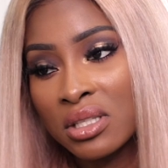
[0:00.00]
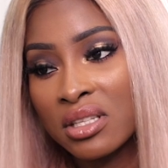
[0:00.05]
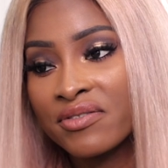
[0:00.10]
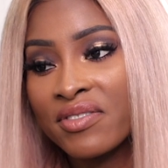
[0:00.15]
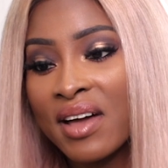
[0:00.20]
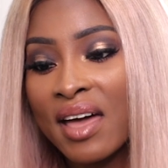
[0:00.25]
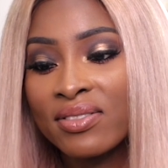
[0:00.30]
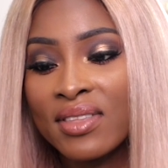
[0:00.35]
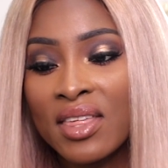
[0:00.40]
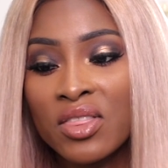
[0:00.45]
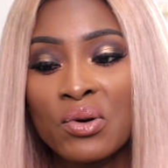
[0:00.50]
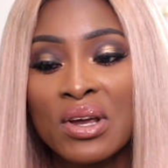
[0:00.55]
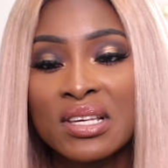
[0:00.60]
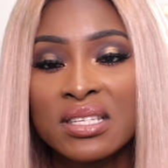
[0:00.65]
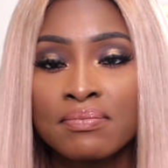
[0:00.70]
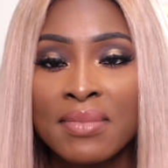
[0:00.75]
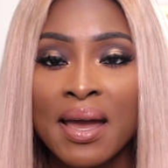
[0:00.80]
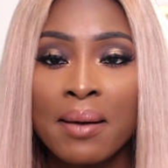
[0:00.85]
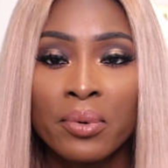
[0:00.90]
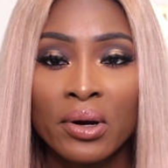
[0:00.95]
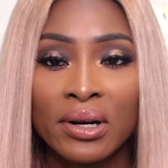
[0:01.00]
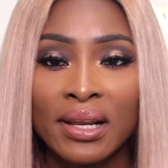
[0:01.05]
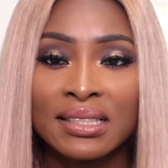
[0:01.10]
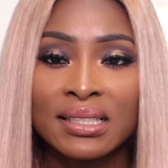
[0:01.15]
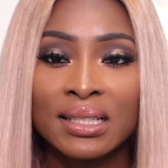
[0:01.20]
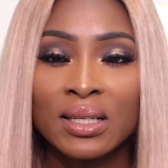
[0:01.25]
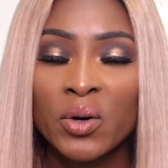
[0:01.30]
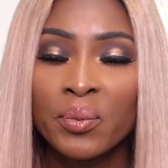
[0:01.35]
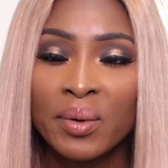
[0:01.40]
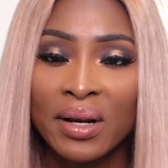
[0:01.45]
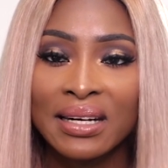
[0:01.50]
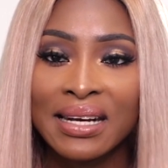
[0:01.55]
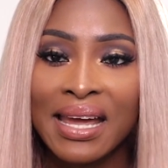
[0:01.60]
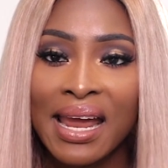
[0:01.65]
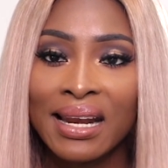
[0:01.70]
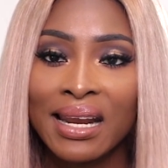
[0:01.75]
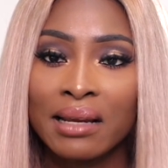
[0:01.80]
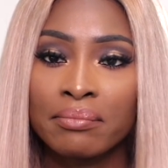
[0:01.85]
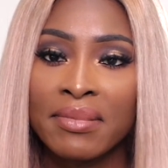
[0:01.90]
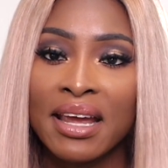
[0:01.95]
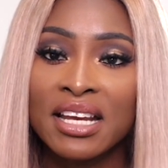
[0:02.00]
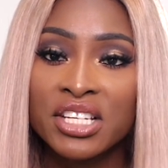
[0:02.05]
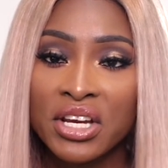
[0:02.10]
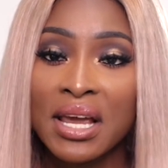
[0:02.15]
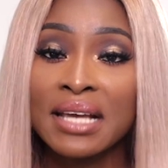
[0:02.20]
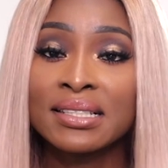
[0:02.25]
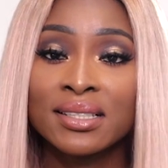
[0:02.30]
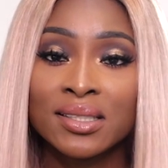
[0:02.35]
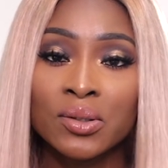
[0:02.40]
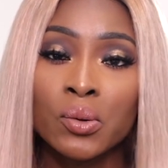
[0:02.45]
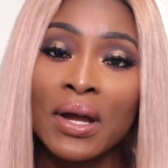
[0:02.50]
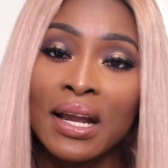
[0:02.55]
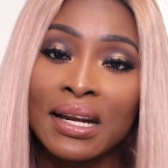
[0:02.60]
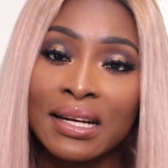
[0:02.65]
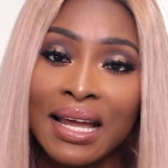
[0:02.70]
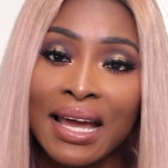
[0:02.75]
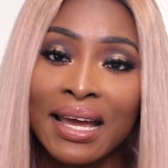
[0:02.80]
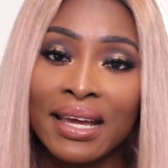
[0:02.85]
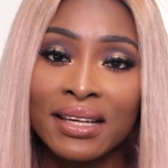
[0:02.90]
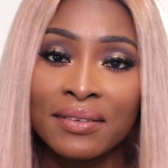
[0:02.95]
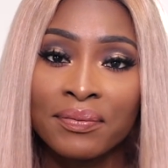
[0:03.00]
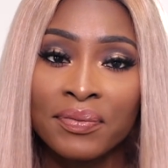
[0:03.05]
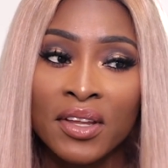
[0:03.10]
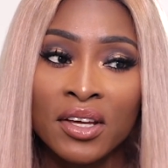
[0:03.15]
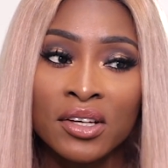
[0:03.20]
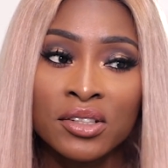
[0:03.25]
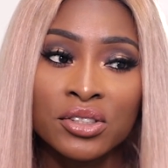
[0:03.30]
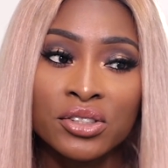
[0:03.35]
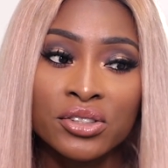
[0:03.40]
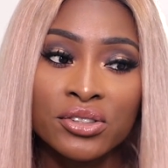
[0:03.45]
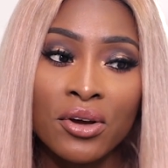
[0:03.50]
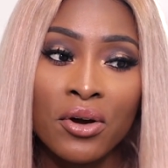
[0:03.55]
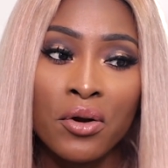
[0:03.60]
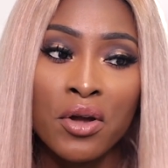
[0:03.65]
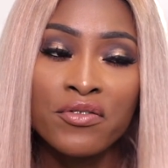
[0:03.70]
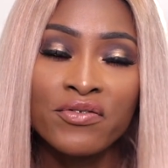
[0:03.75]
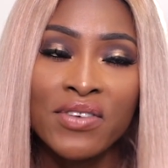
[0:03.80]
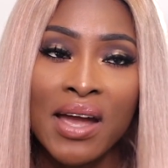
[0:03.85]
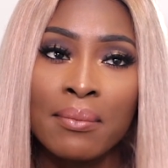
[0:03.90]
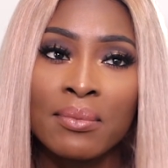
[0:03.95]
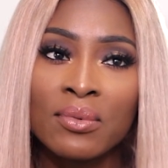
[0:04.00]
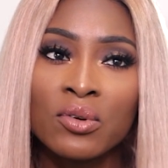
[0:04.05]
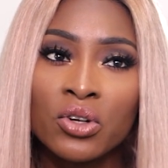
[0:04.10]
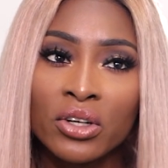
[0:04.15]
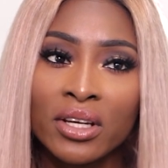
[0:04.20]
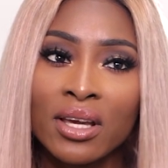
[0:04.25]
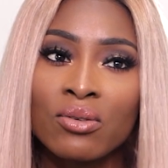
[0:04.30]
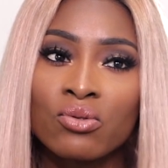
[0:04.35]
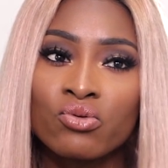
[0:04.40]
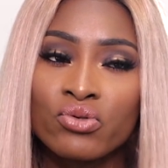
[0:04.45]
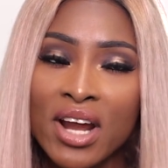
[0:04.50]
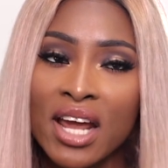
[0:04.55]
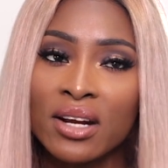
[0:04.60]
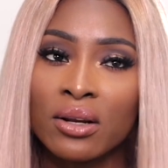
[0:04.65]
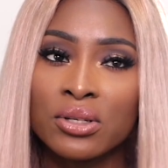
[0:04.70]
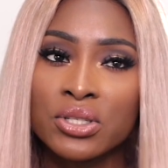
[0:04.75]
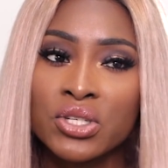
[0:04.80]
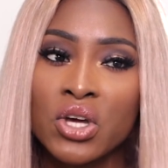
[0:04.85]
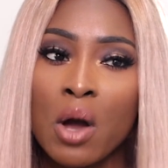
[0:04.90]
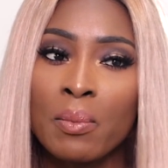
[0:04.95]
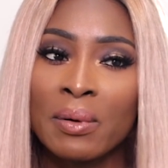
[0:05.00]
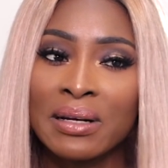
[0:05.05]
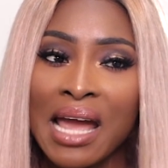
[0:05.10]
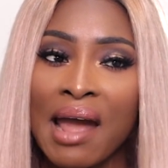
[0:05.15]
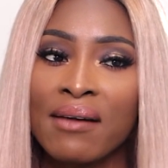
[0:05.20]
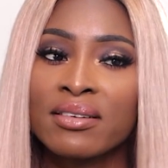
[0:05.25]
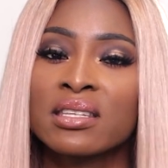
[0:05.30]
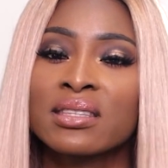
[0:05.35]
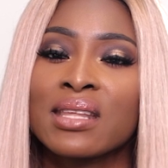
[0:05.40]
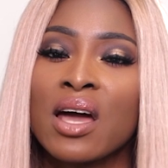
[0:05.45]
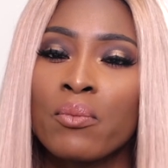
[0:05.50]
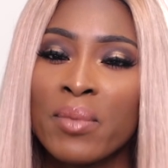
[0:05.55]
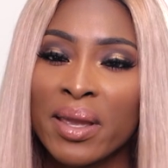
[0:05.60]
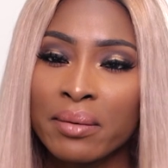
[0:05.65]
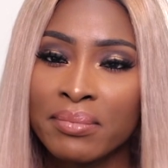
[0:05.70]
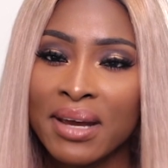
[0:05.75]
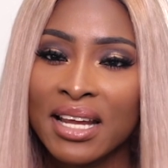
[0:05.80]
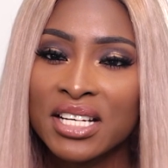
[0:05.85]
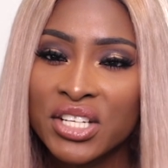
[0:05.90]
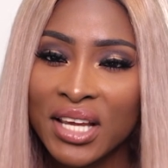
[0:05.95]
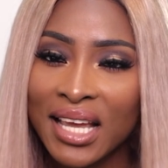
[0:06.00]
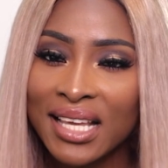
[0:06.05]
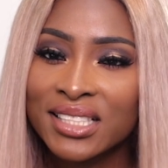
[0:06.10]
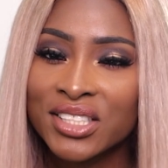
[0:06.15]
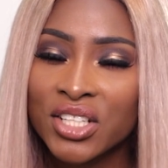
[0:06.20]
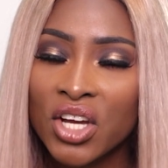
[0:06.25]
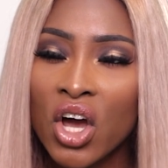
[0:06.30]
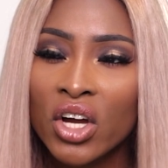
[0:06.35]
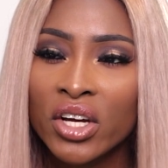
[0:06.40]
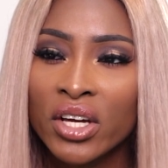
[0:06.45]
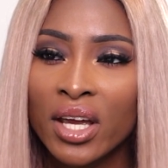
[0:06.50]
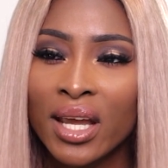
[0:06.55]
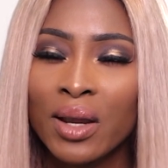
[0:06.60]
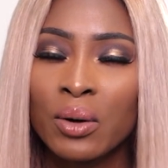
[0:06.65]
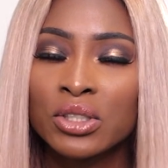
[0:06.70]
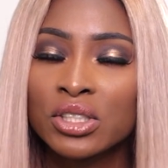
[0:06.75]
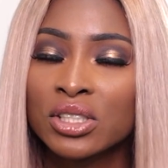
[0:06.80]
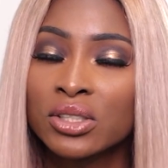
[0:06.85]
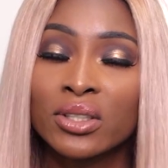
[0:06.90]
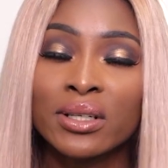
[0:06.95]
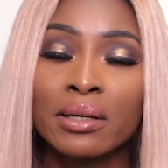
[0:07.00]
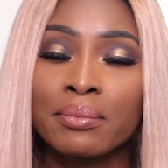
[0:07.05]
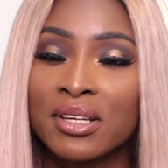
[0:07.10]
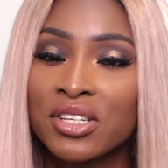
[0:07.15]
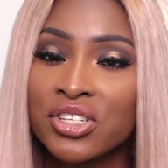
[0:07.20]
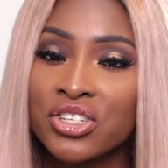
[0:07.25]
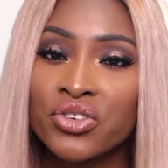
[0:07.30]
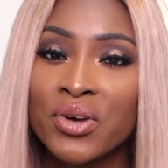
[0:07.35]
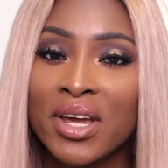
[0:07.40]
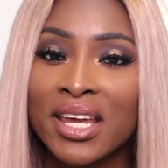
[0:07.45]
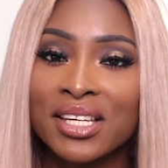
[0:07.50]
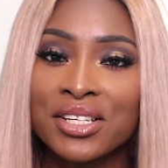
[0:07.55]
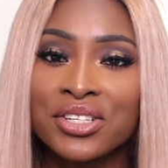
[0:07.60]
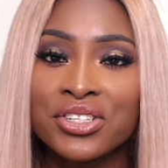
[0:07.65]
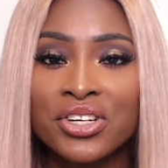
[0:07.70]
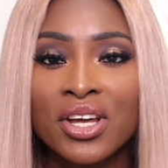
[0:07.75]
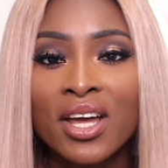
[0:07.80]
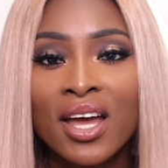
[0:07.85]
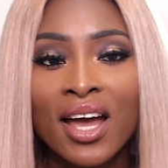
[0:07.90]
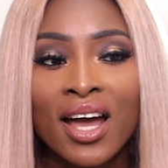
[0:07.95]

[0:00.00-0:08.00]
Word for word: of the fact that the rest of my body is a little bit light like my chest is quite light so if I'm looking red on top I'd have to now make my chest darker it would just look a bit strange